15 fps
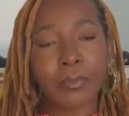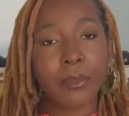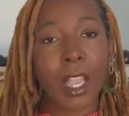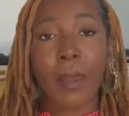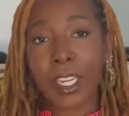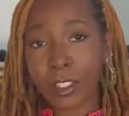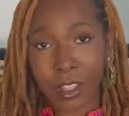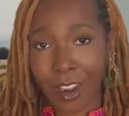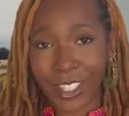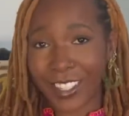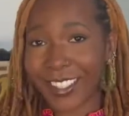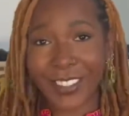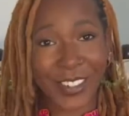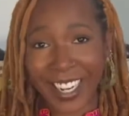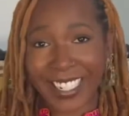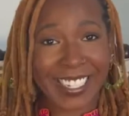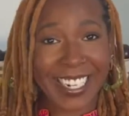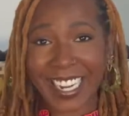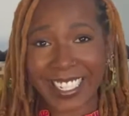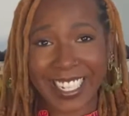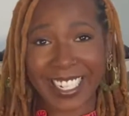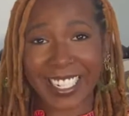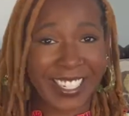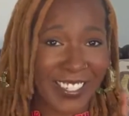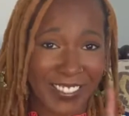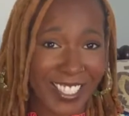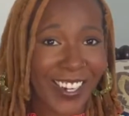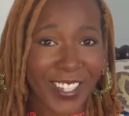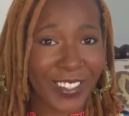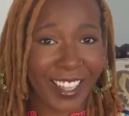I made it to the concert. It was great, 10 out of 10. So
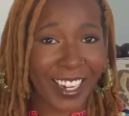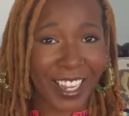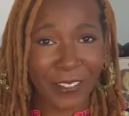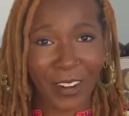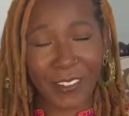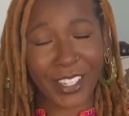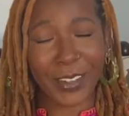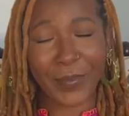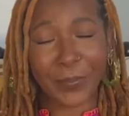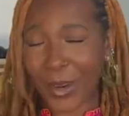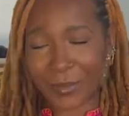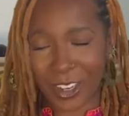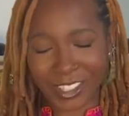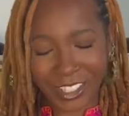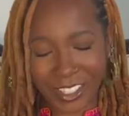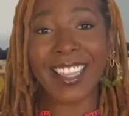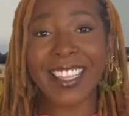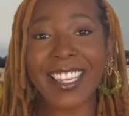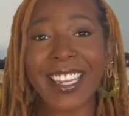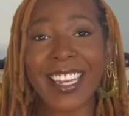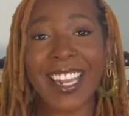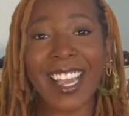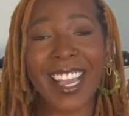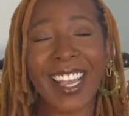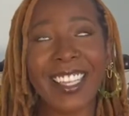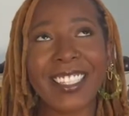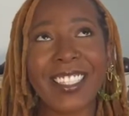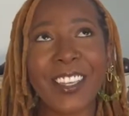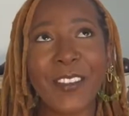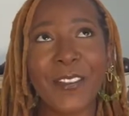shout out to Lucky Day for having a bomb concert. And then
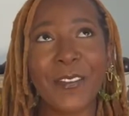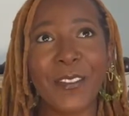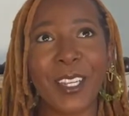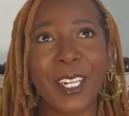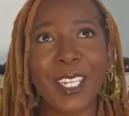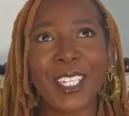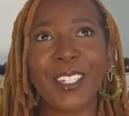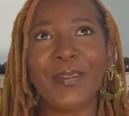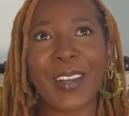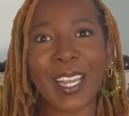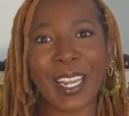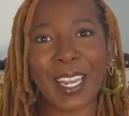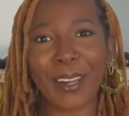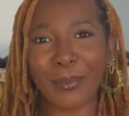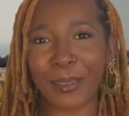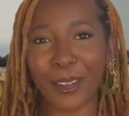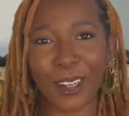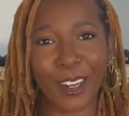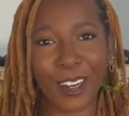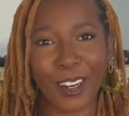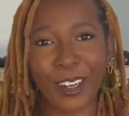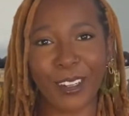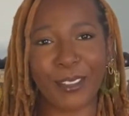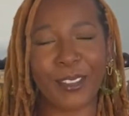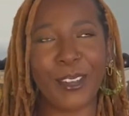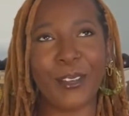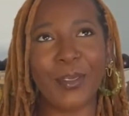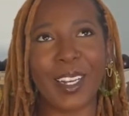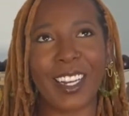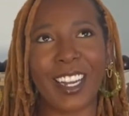to finish my April off, oh
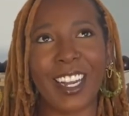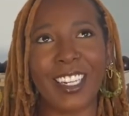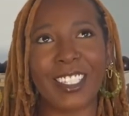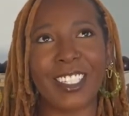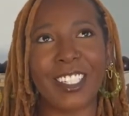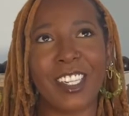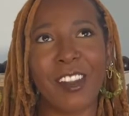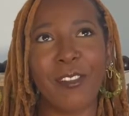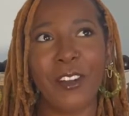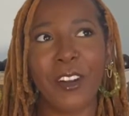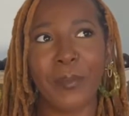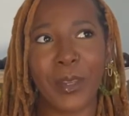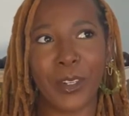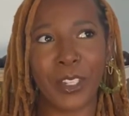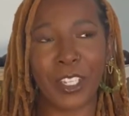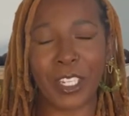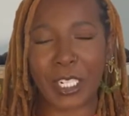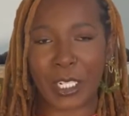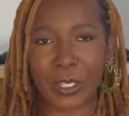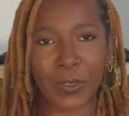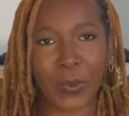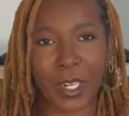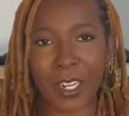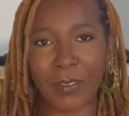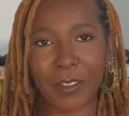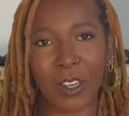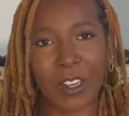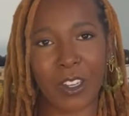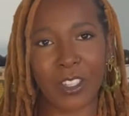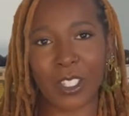my gosh, never in a million years would I have
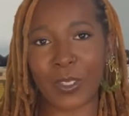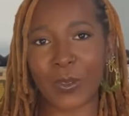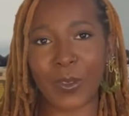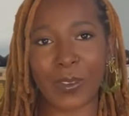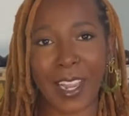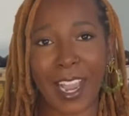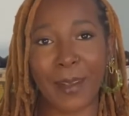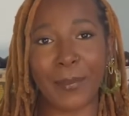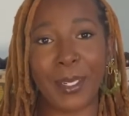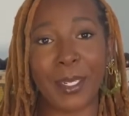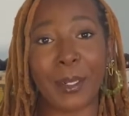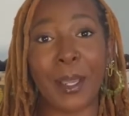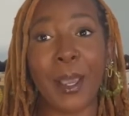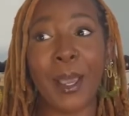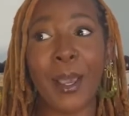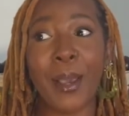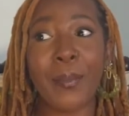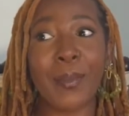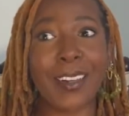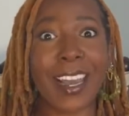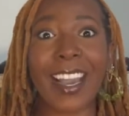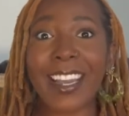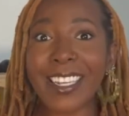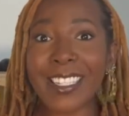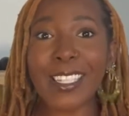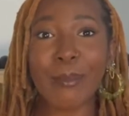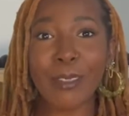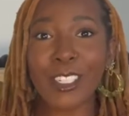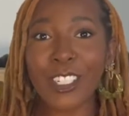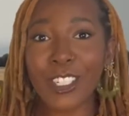thought this would have happened, but I
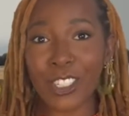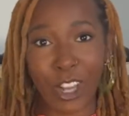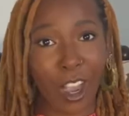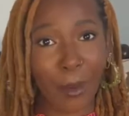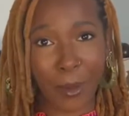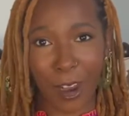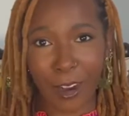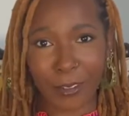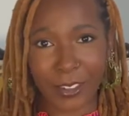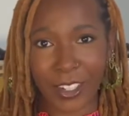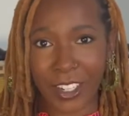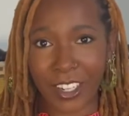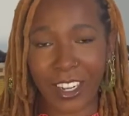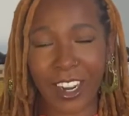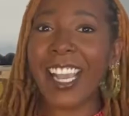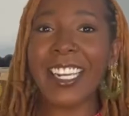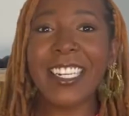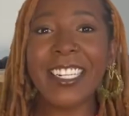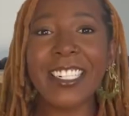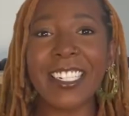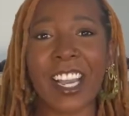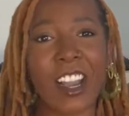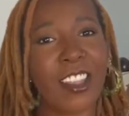accepted a job offer. I did not